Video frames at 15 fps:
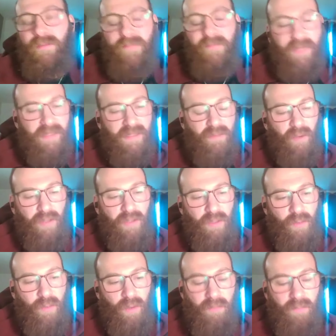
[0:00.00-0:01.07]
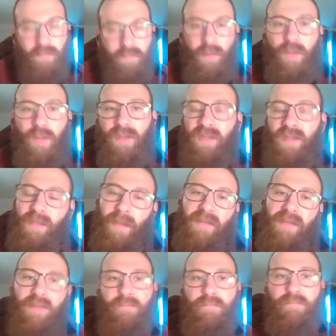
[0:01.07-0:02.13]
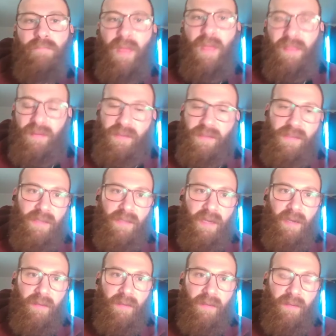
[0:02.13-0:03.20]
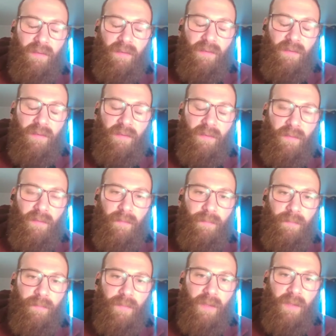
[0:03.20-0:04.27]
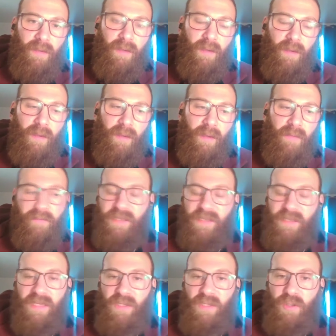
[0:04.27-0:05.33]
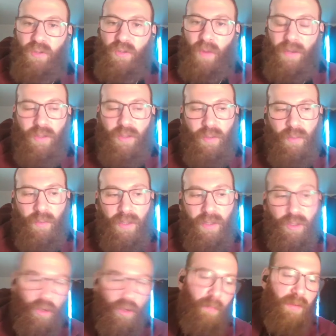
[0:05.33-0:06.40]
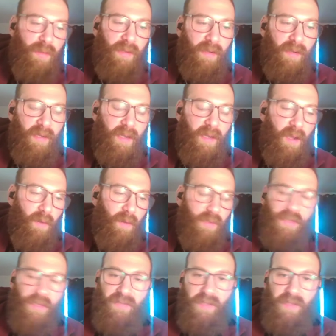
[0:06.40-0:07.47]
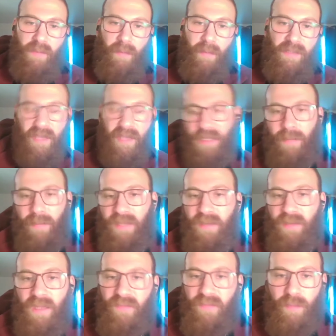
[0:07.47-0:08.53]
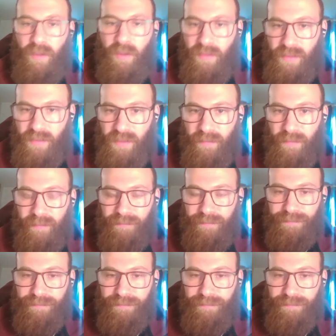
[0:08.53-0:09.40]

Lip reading: what physicists are trying to do called model-independent methods in physics to try to interpret the results of the experiments independently of the models.